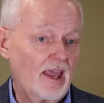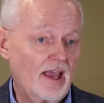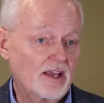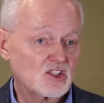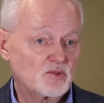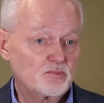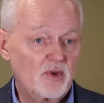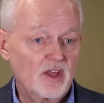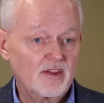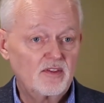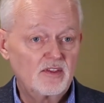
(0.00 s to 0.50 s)

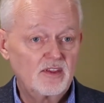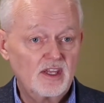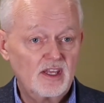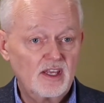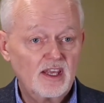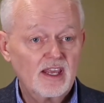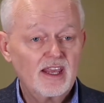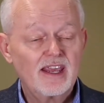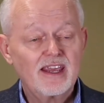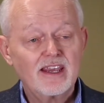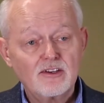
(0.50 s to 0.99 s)
has been
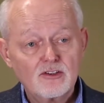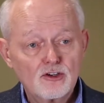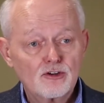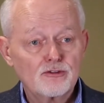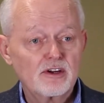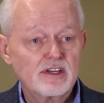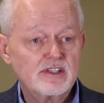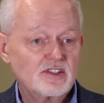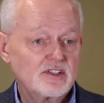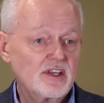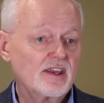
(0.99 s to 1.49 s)
the
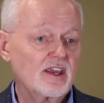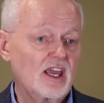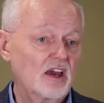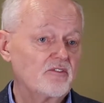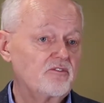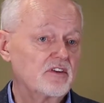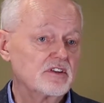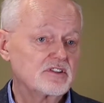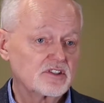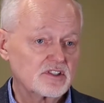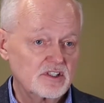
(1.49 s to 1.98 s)
increasing
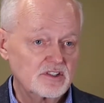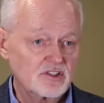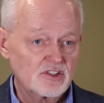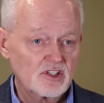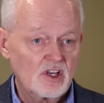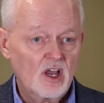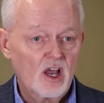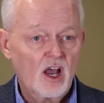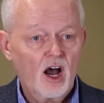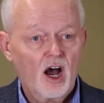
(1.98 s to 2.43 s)
emphasis